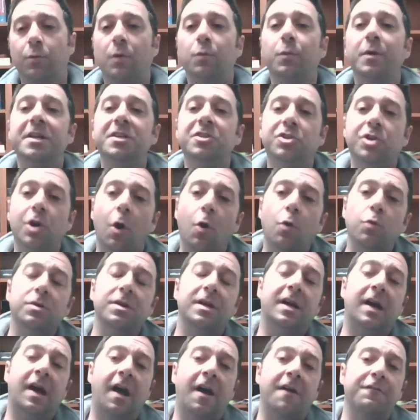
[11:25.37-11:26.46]
When we
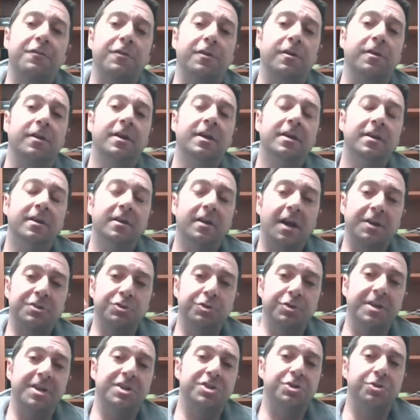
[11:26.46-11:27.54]
don't cover a
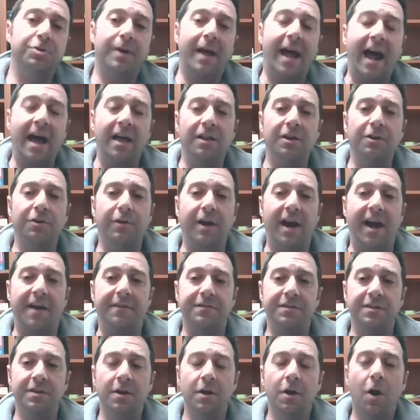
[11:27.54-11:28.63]
traditional
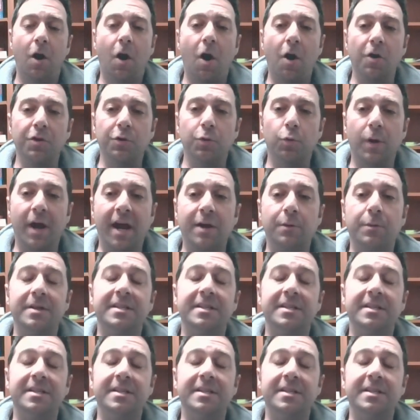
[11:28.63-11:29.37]
allograft all the way,